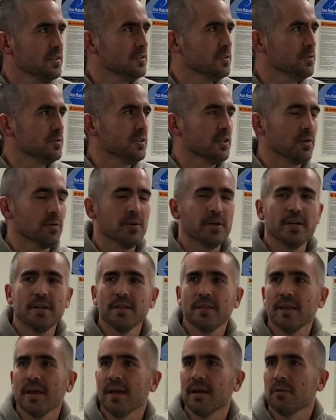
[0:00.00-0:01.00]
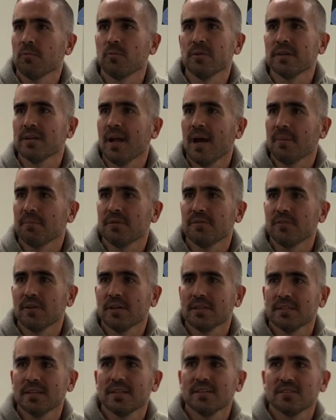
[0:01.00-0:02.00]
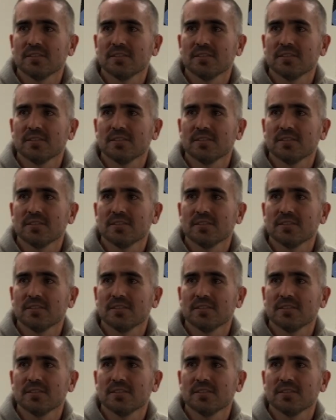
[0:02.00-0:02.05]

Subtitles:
a degree that would not be very tasty.